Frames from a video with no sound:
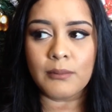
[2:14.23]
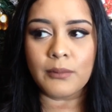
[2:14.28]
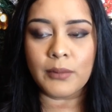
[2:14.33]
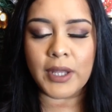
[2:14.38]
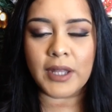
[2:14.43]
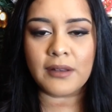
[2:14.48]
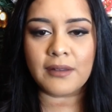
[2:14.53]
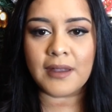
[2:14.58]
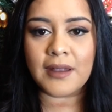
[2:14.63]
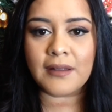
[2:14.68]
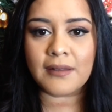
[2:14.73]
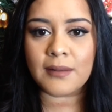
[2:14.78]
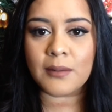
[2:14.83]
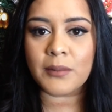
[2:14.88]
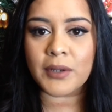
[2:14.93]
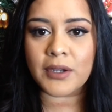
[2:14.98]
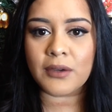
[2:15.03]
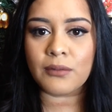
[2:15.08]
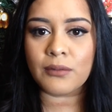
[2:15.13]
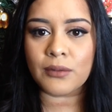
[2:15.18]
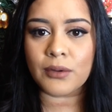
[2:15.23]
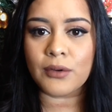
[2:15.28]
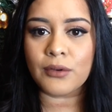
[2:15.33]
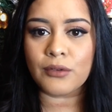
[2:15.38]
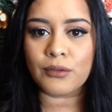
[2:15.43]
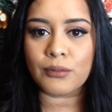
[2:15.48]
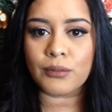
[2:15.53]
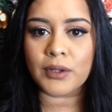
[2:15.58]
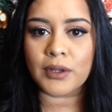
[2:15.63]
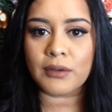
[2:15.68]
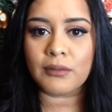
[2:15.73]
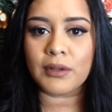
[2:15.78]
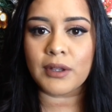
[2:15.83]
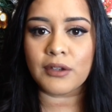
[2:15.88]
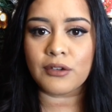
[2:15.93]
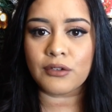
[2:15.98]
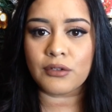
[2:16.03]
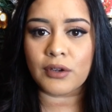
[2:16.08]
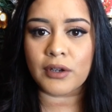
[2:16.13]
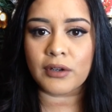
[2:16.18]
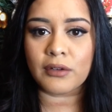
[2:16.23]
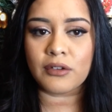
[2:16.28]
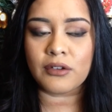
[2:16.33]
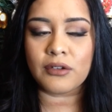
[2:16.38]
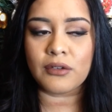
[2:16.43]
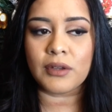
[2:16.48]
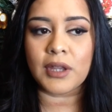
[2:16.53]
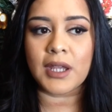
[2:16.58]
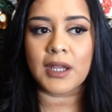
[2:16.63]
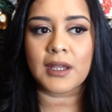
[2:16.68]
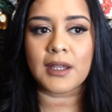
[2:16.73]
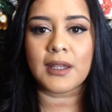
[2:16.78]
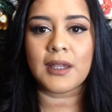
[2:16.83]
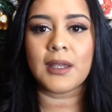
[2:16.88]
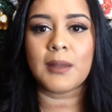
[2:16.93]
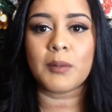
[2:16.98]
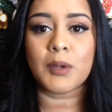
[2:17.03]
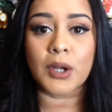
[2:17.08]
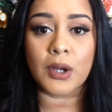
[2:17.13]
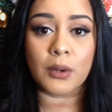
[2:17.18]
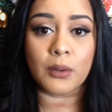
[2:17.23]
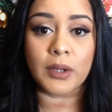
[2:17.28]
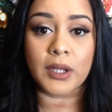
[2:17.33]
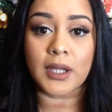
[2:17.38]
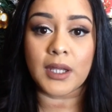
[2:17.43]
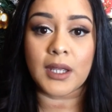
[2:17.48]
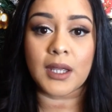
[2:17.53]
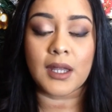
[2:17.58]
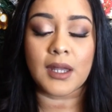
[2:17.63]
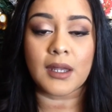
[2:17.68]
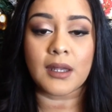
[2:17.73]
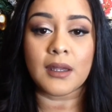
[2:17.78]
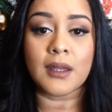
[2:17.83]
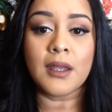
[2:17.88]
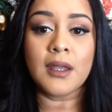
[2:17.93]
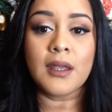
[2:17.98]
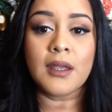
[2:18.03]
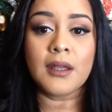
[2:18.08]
it takes somebody who's really, really strong to like keep going and